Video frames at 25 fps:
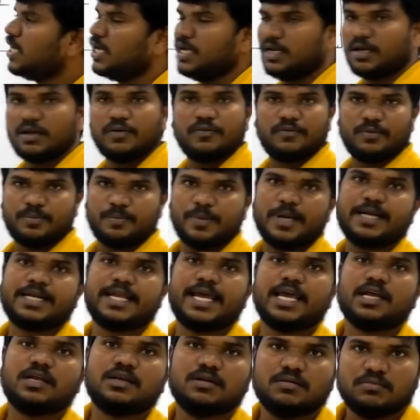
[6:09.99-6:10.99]
may
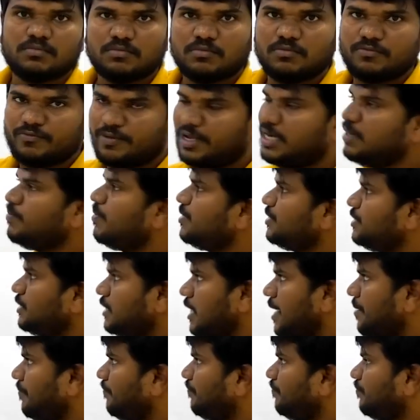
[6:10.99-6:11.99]
take very much
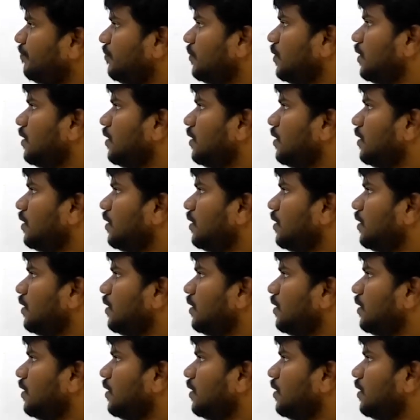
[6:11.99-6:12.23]
time.